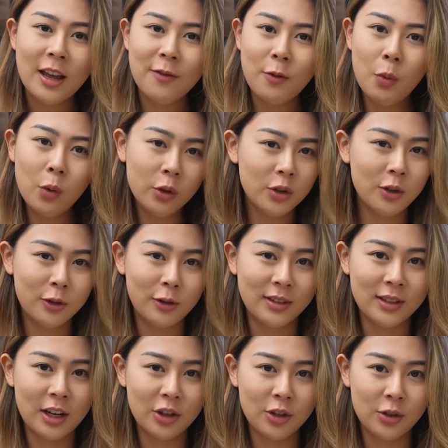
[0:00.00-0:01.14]
If you want your
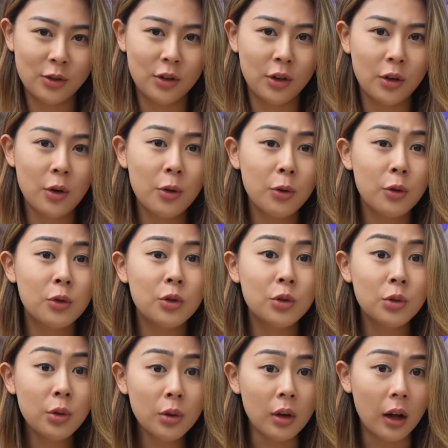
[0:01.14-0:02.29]
transactions to go through
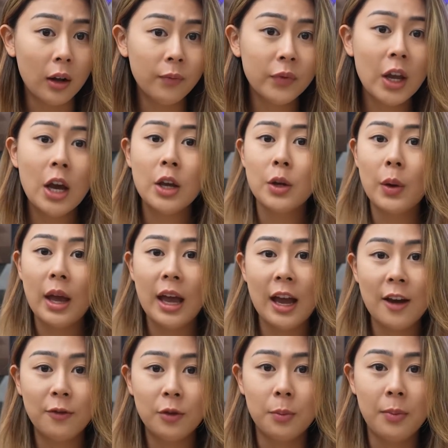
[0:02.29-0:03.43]
sooner, you
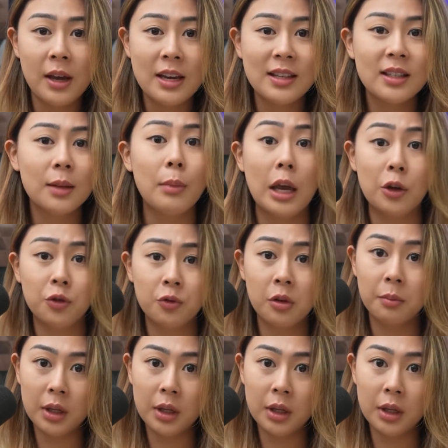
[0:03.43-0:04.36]
have to pay some extra